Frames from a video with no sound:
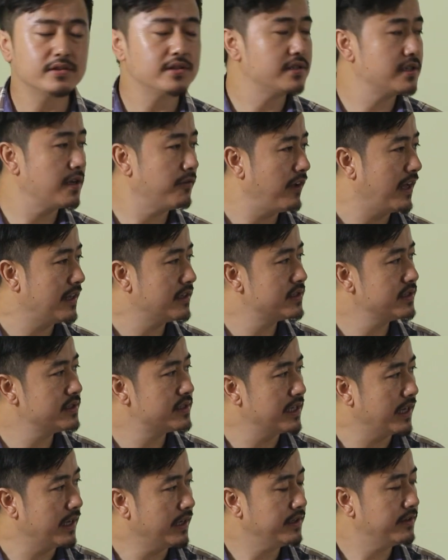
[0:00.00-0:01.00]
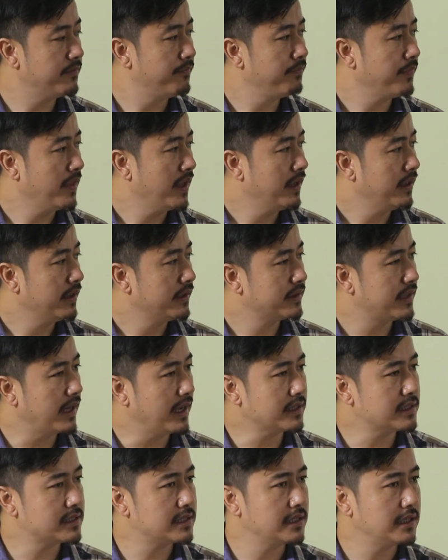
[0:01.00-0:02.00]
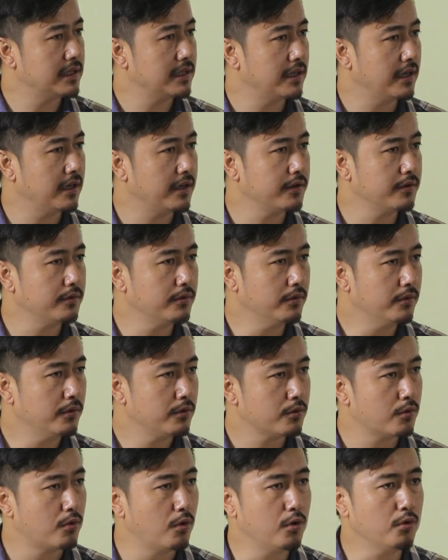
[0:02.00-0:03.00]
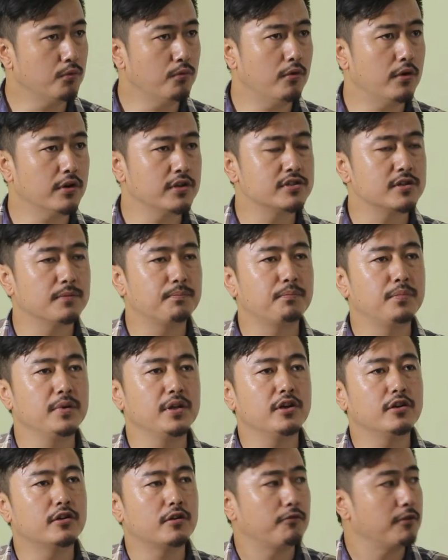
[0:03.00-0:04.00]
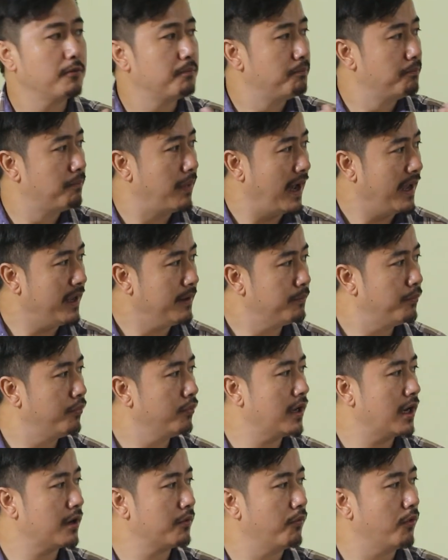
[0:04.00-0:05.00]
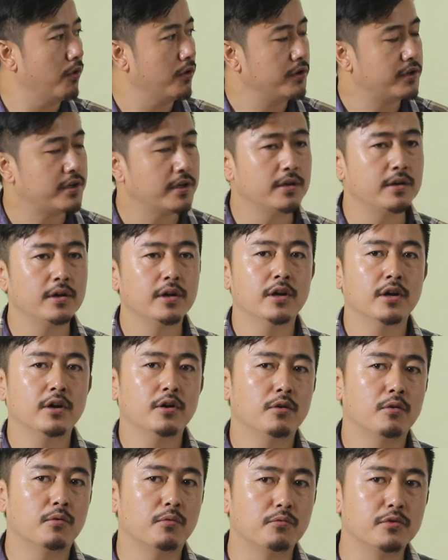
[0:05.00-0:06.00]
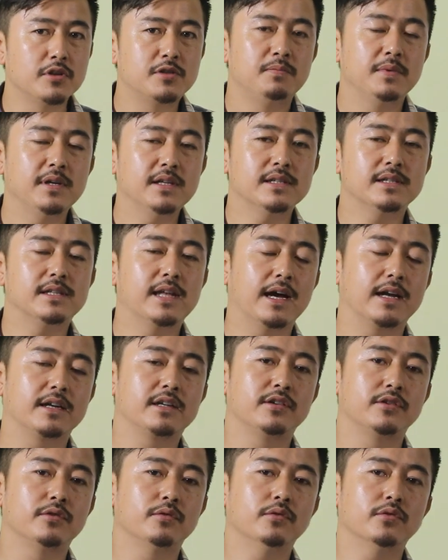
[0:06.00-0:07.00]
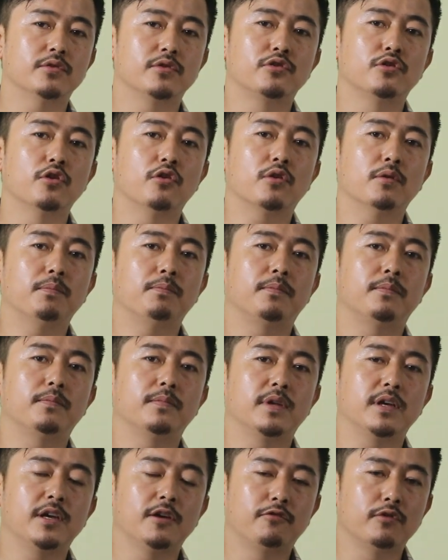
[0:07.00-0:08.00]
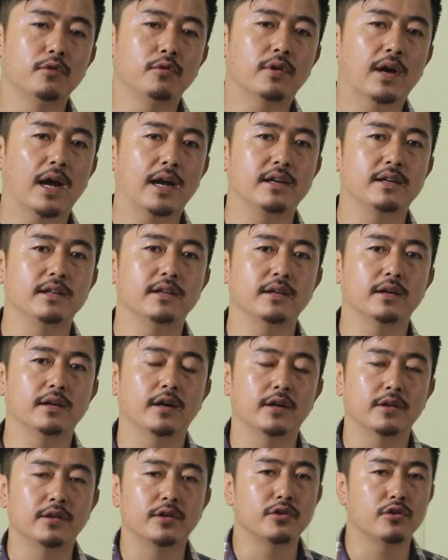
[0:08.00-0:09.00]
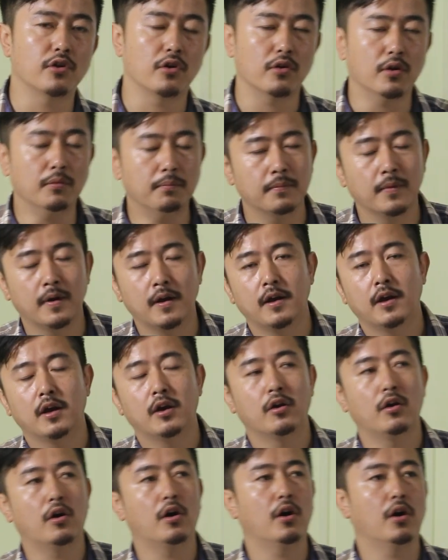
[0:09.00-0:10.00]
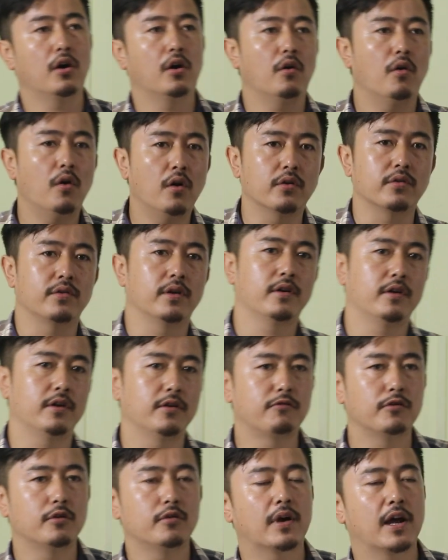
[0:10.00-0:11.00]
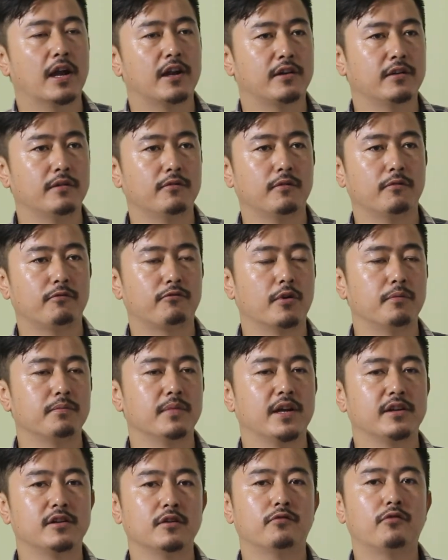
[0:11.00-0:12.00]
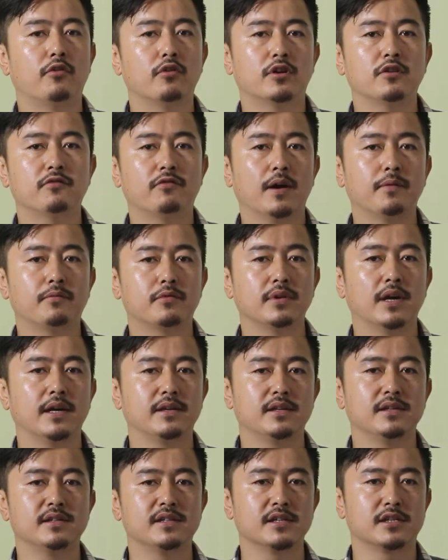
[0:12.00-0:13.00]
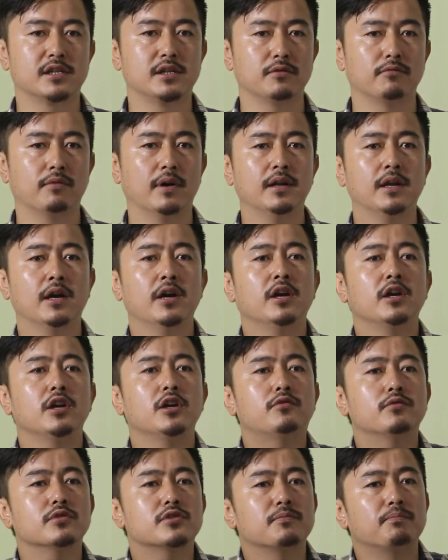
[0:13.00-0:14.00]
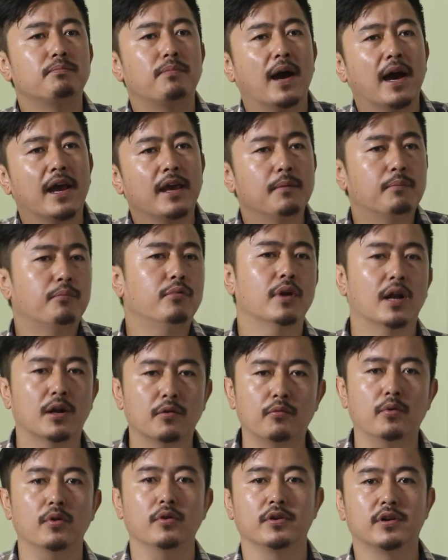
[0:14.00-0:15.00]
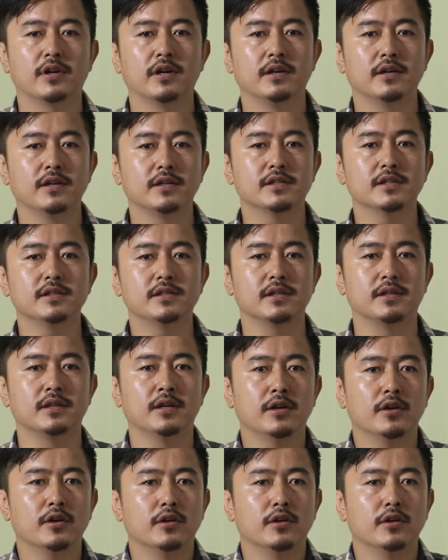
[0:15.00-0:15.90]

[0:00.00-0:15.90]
Stephenson said that Cold War is a period of a bipolar world, which means that the Europe, if you look at the Europe, or if you look at from 1945 to 1961, it was a bipolar world, isn't it?